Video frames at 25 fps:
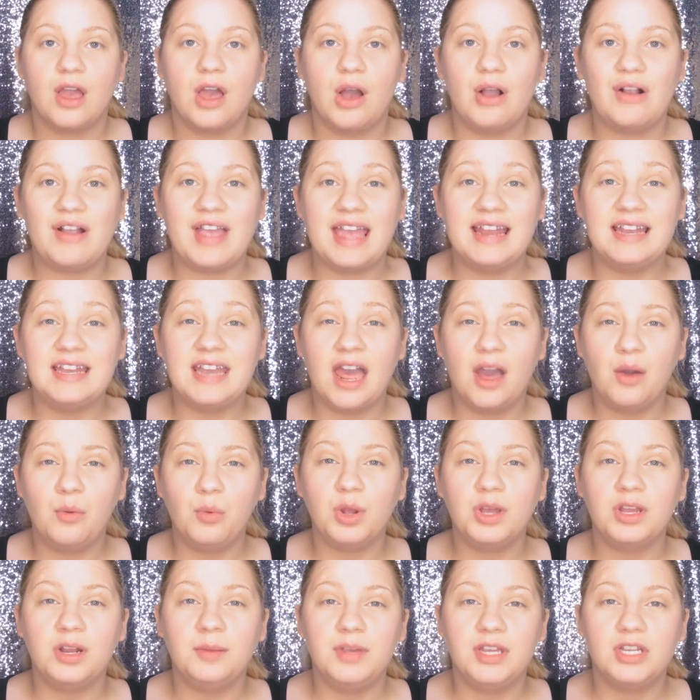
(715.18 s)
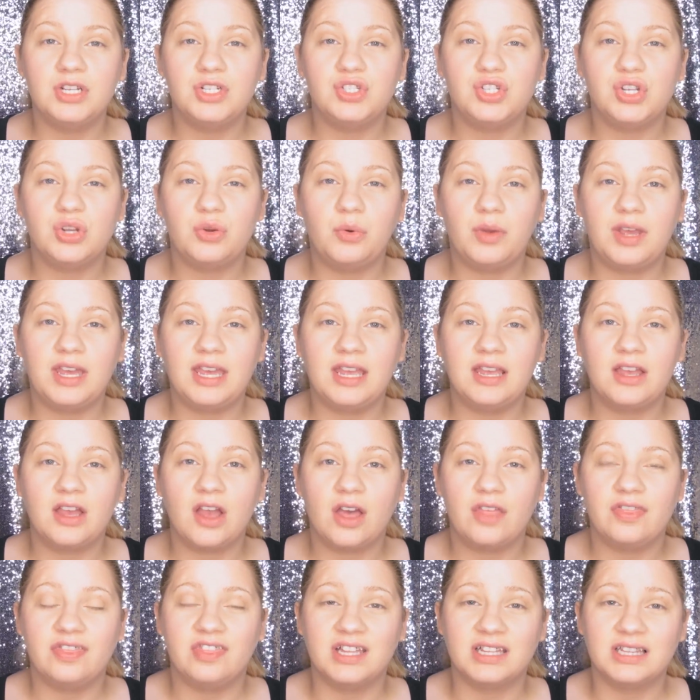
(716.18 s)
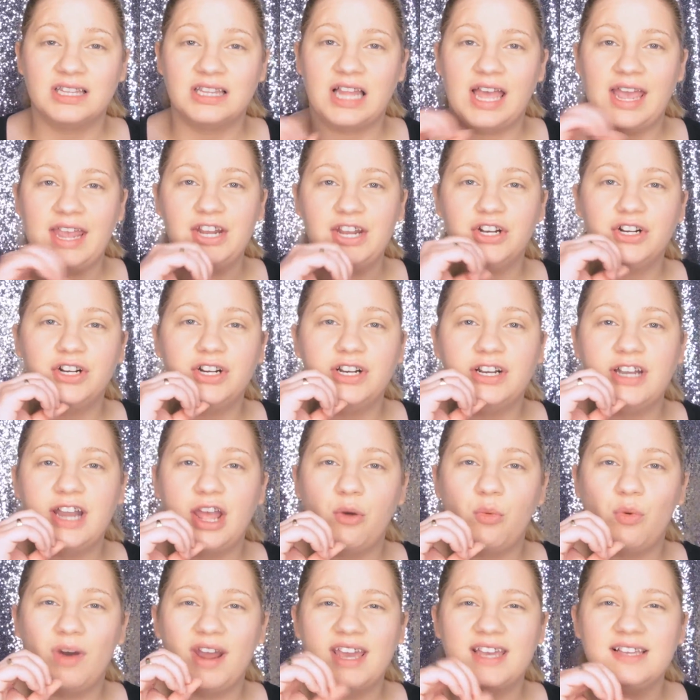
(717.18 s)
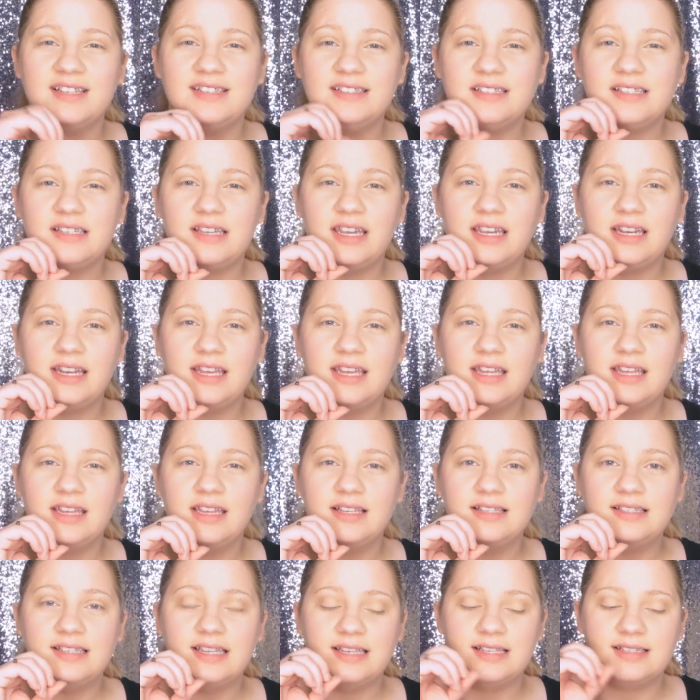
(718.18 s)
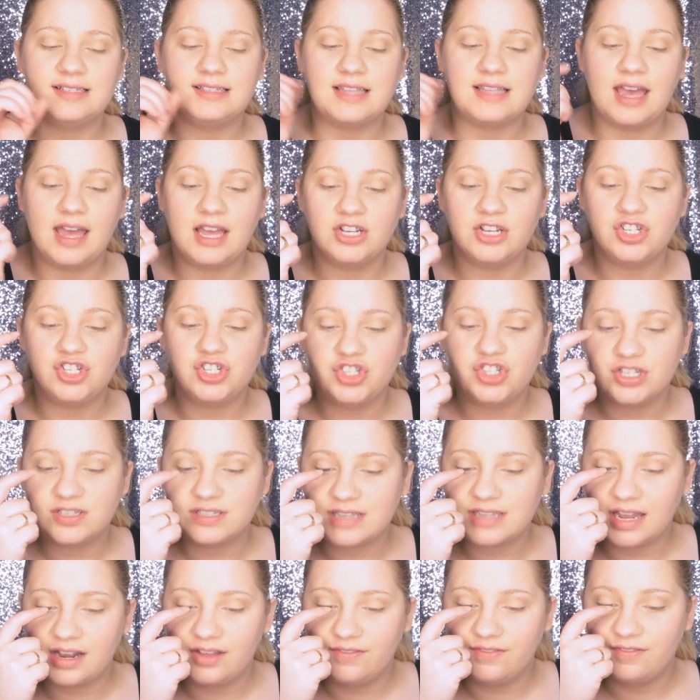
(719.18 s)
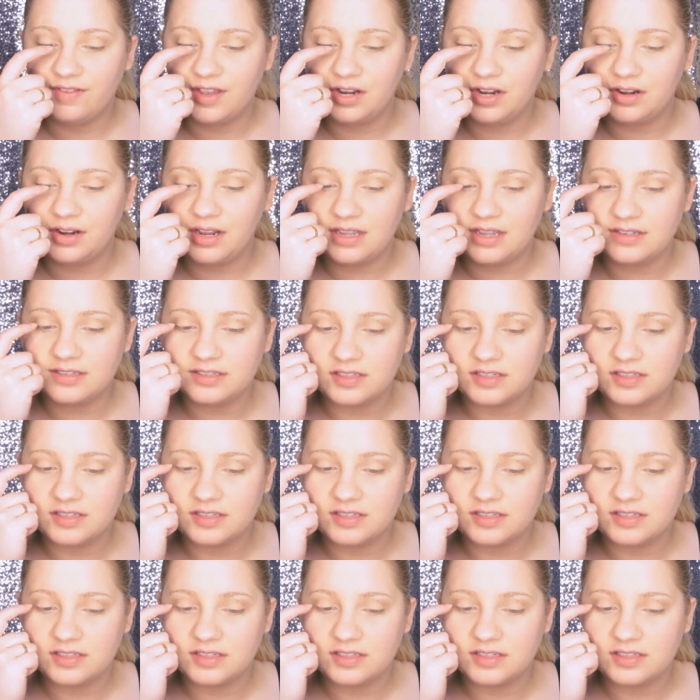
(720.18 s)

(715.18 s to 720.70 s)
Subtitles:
Okay, now we're going to be doing the liner. Now what I've seen is that she just got a very